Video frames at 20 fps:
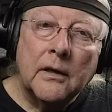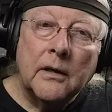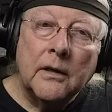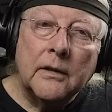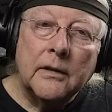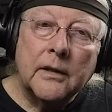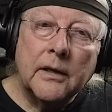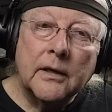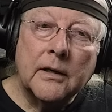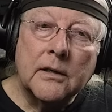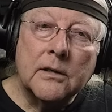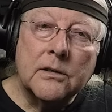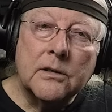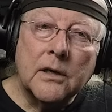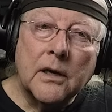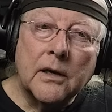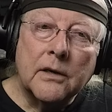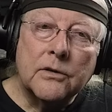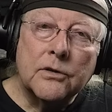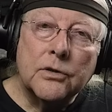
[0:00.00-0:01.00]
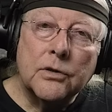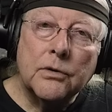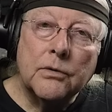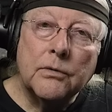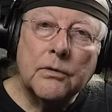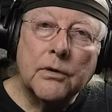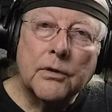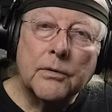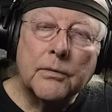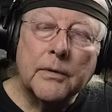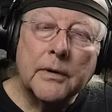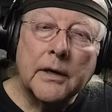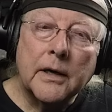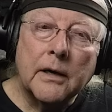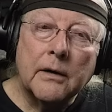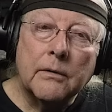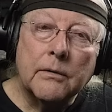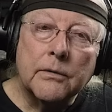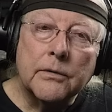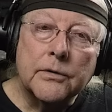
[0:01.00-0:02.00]
they can take 2 to 3
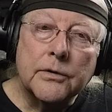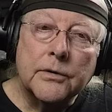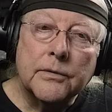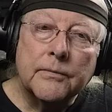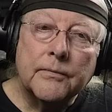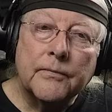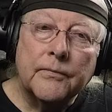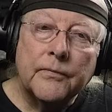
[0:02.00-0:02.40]
hours.